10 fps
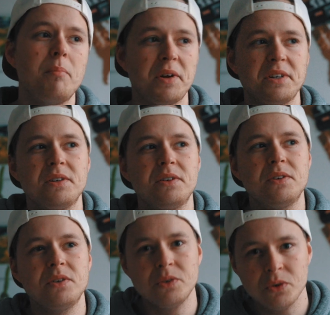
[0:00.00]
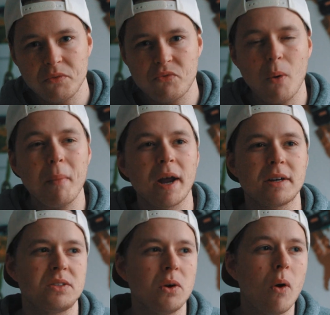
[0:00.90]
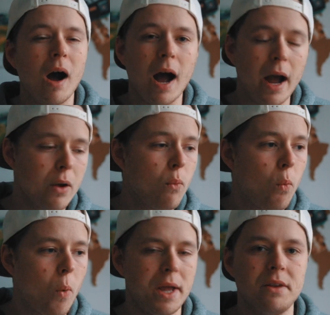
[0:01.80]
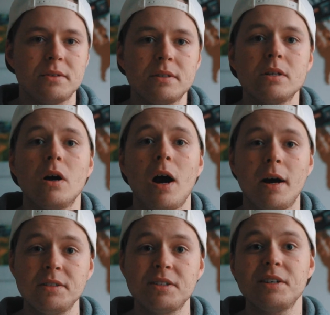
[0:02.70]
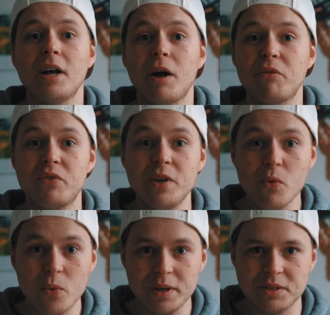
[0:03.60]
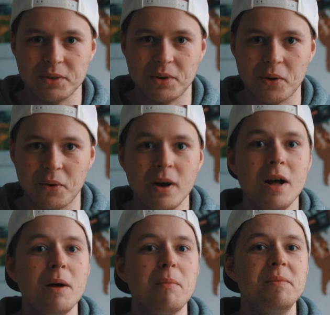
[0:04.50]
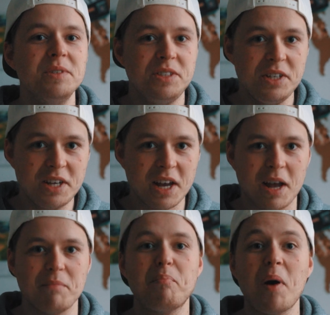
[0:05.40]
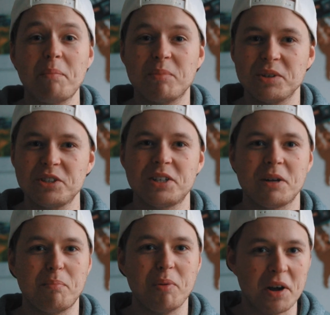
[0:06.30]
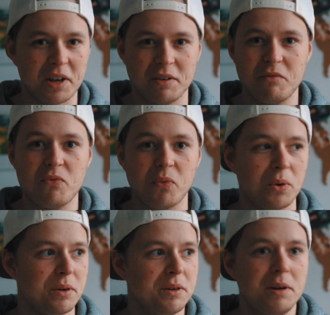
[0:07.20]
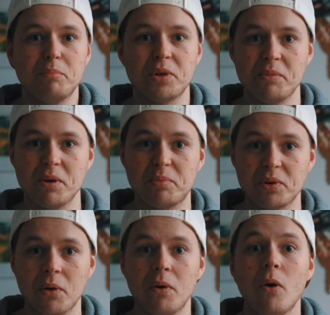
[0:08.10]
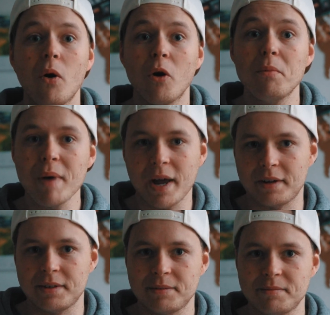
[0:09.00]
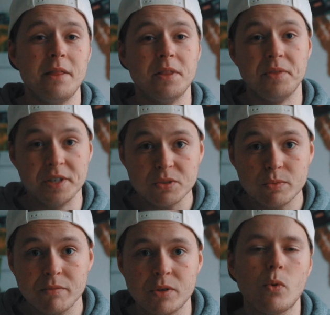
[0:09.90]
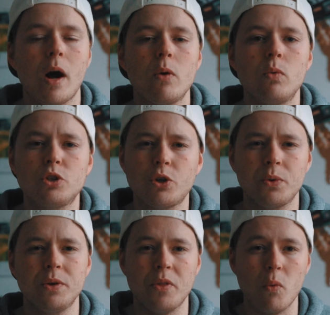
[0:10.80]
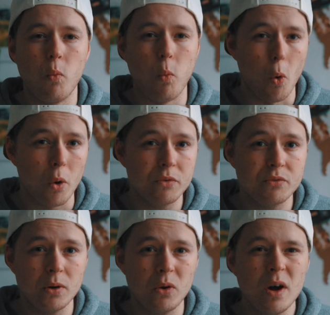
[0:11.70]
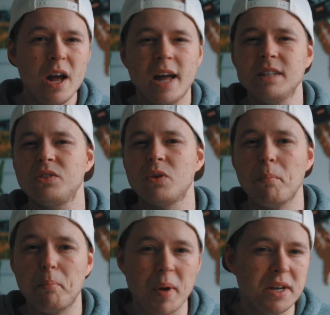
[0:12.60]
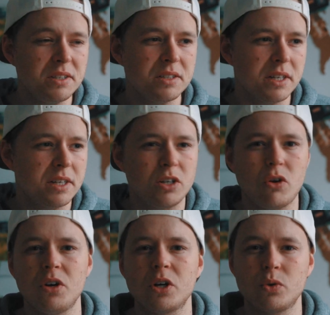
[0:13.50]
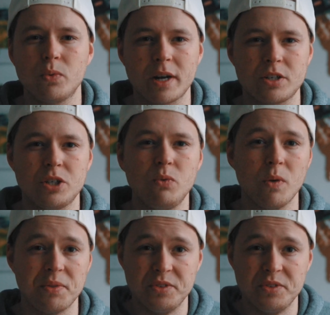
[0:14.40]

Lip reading: But not for Mac, so I waited until a few weeks ago Zcam published a plugin for Premiere Pro on Mac. And in this review I will show you the workflow and some basic color correction with